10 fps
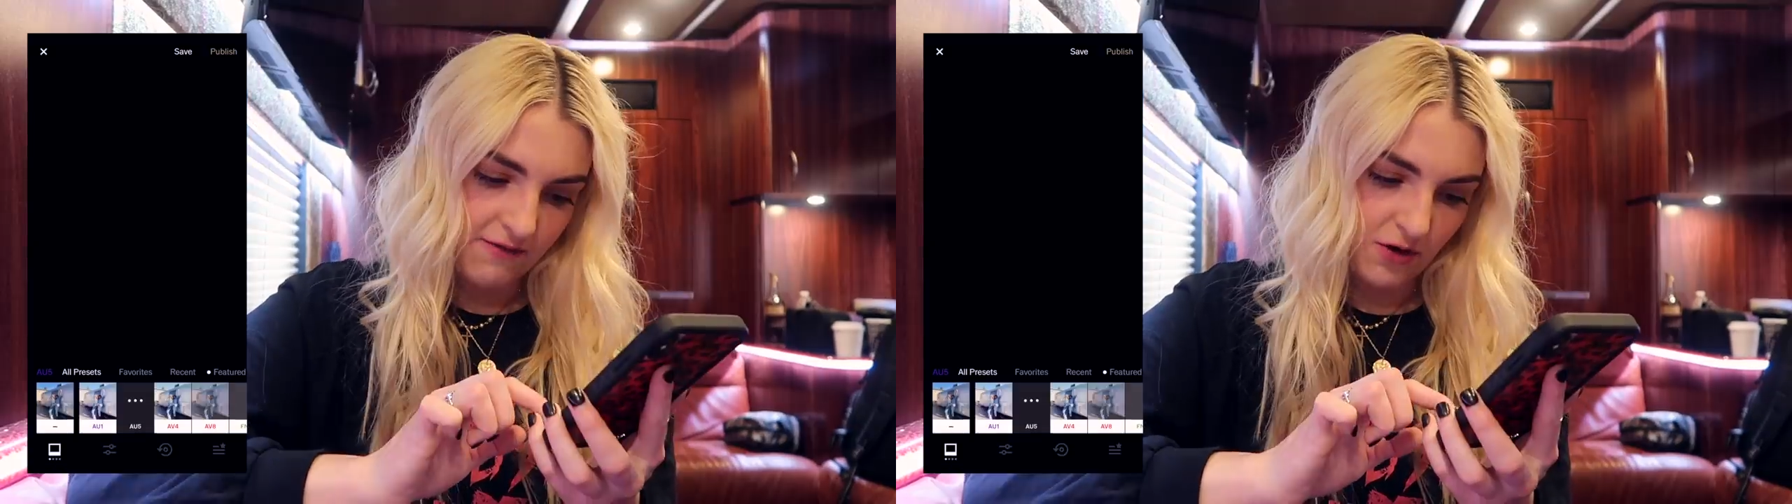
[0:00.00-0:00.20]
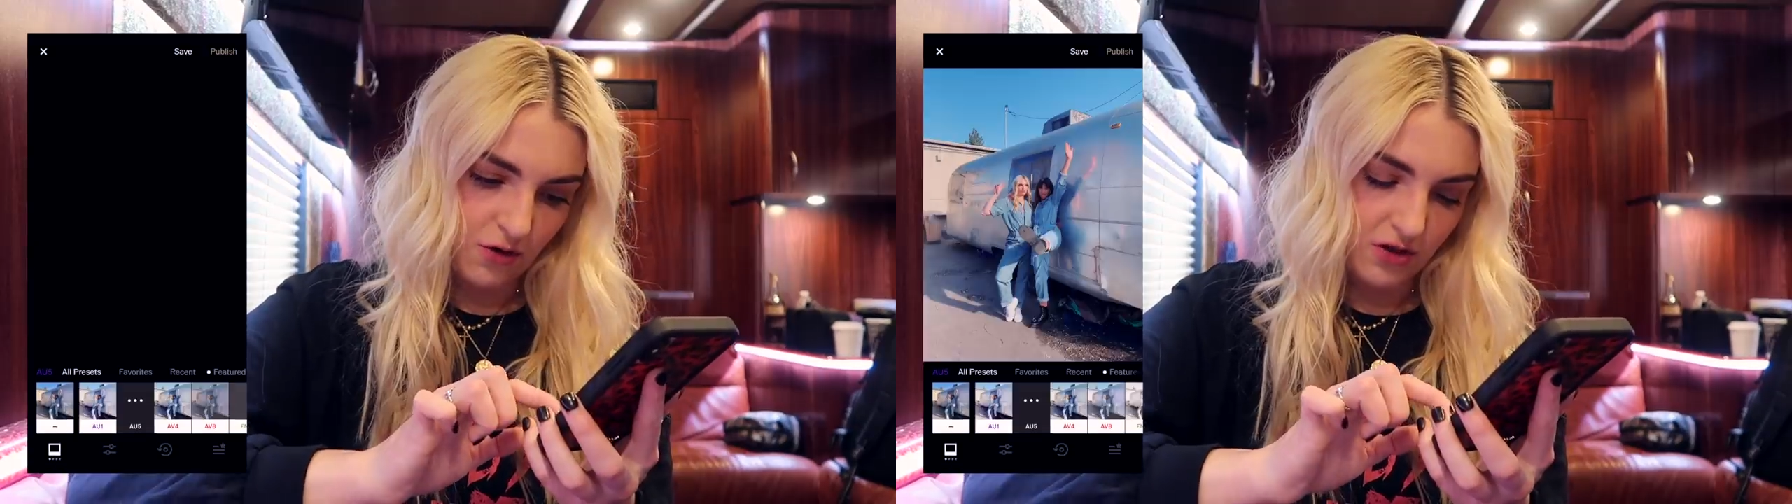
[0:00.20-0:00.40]

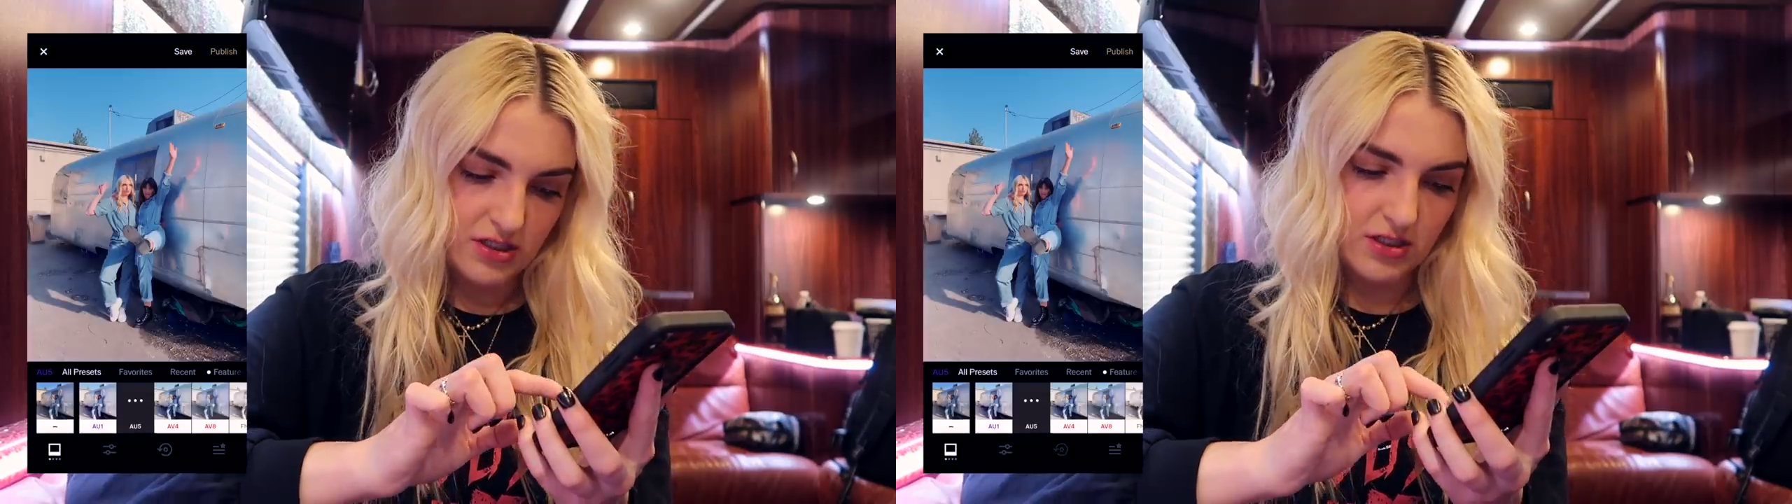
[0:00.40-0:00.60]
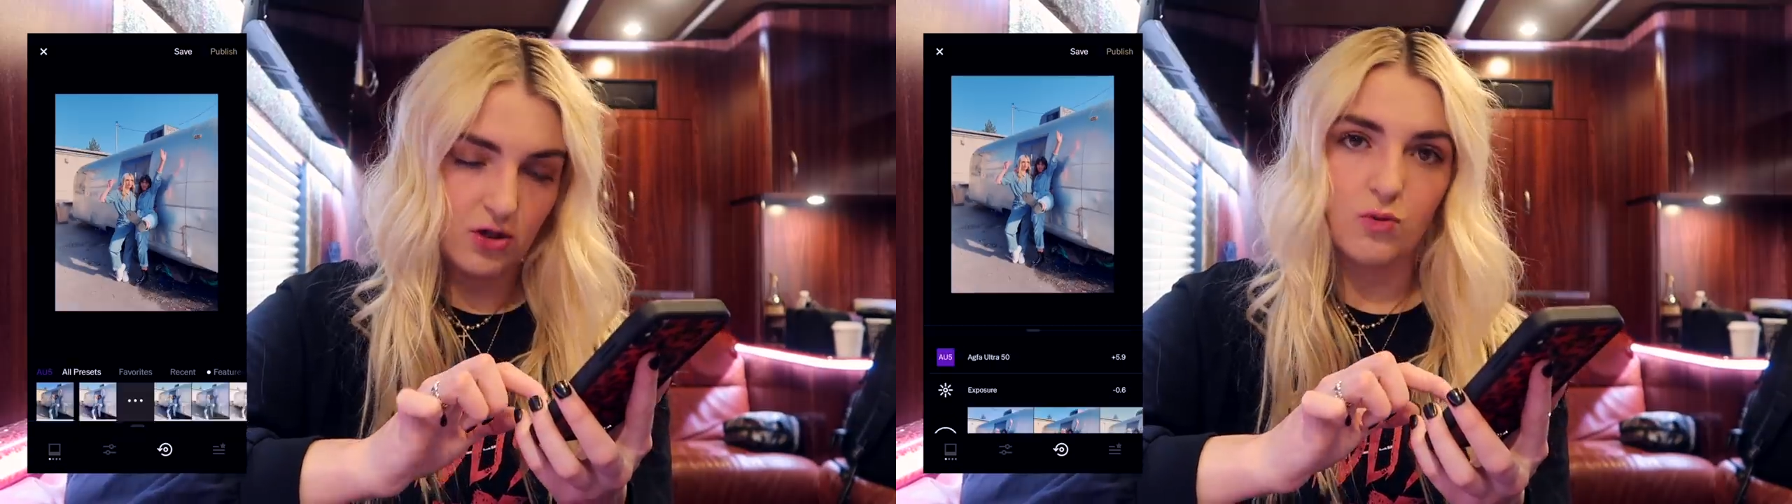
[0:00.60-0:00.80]
You go to
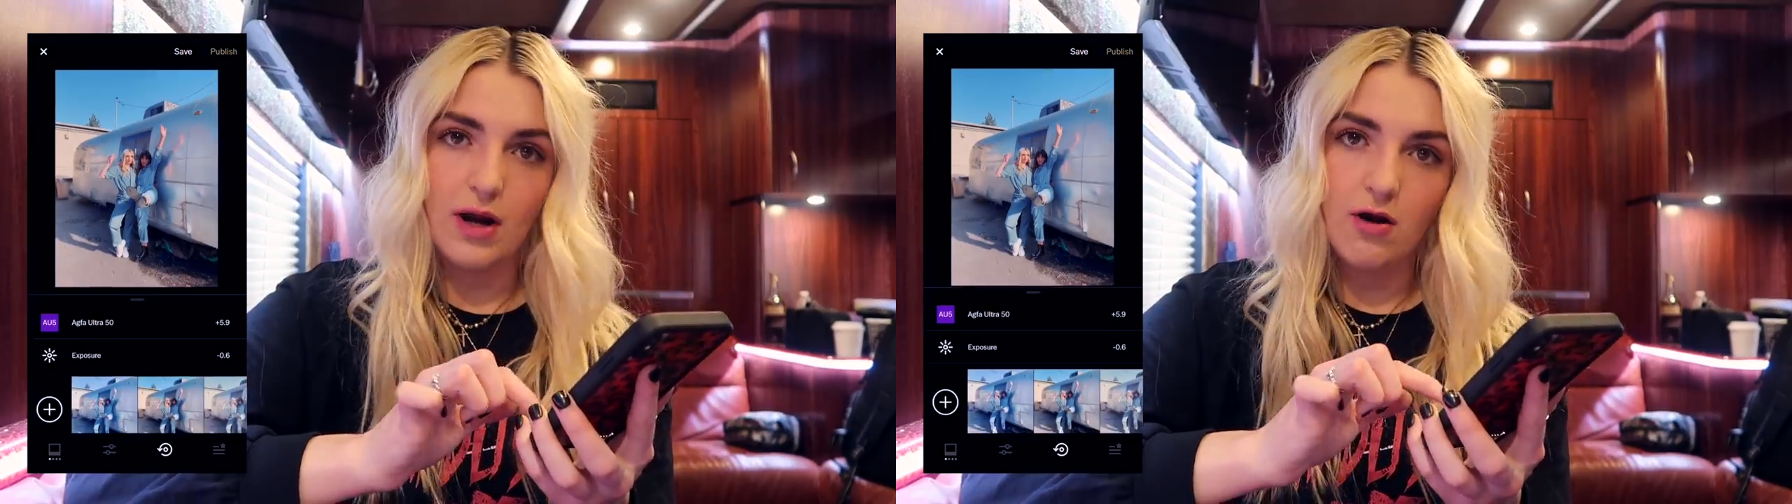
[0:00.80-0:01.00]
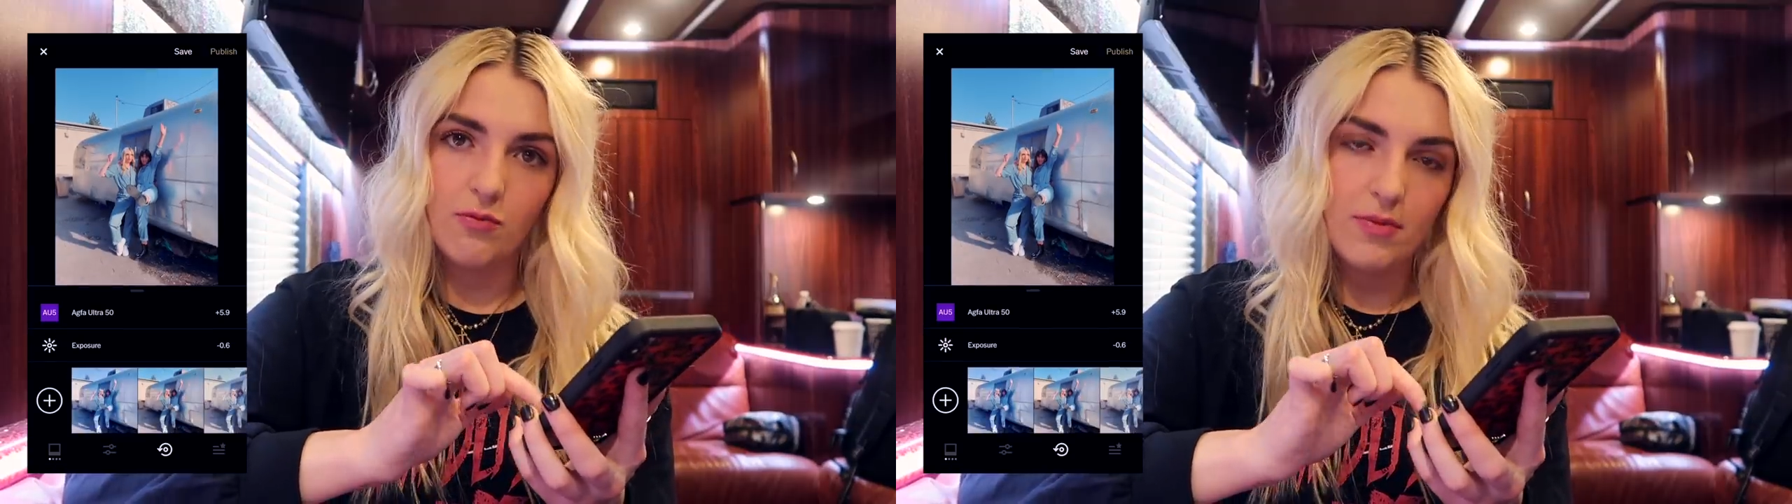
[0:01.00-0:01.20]
this little
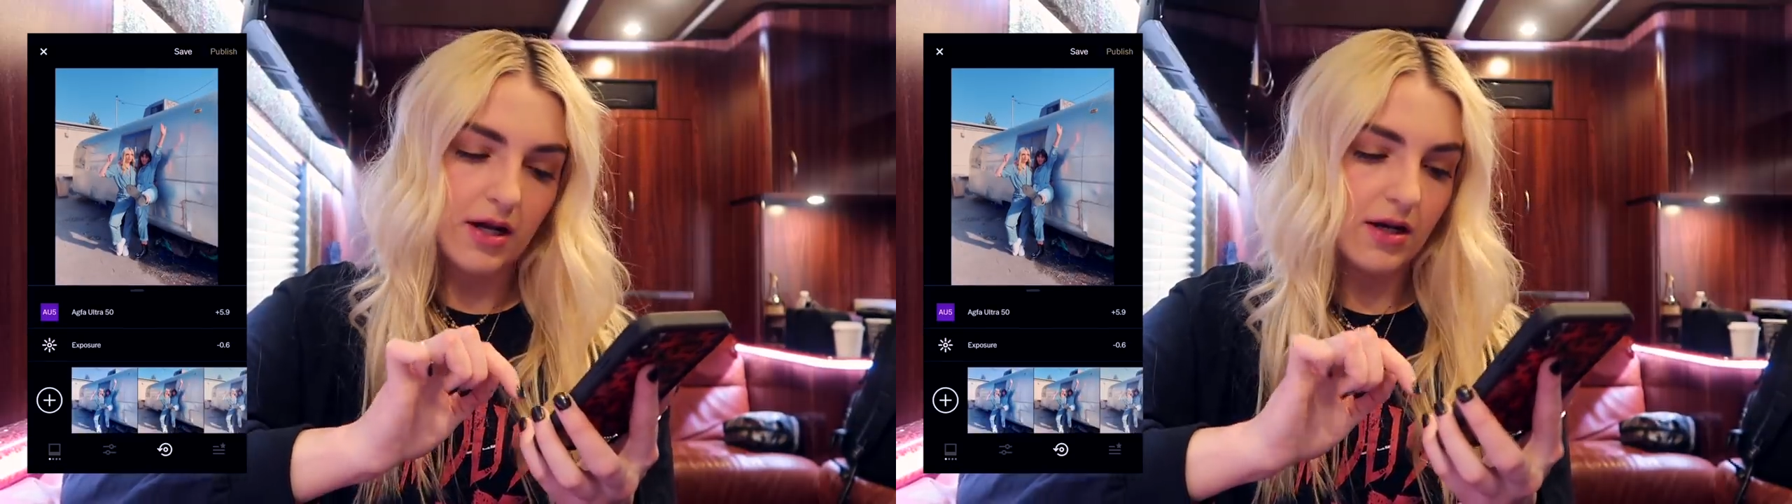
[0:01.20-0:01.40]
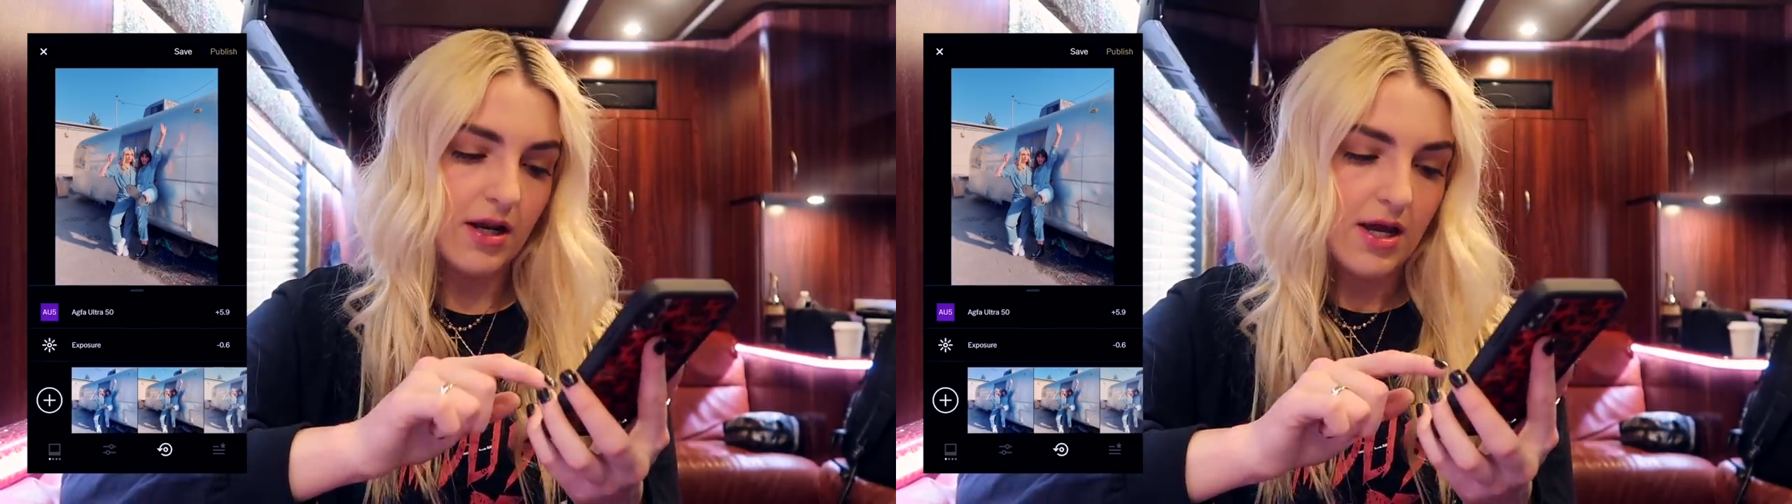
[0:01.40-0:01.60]
round
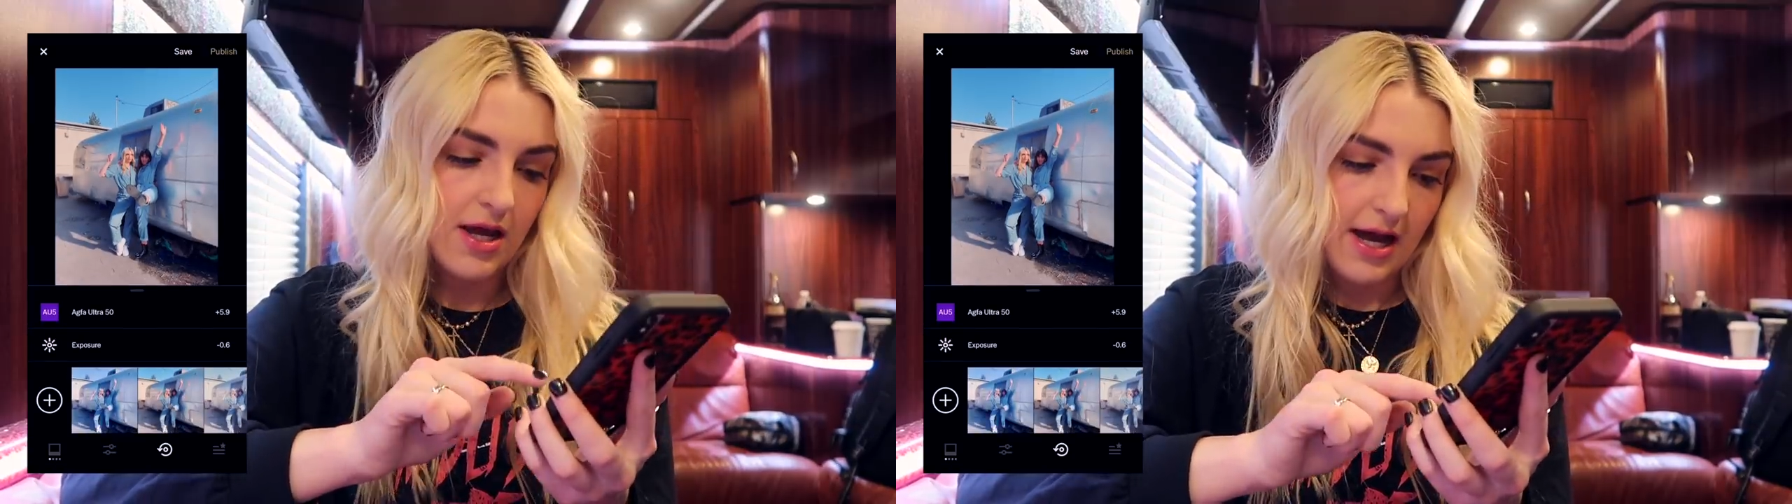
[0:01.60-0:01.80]
button,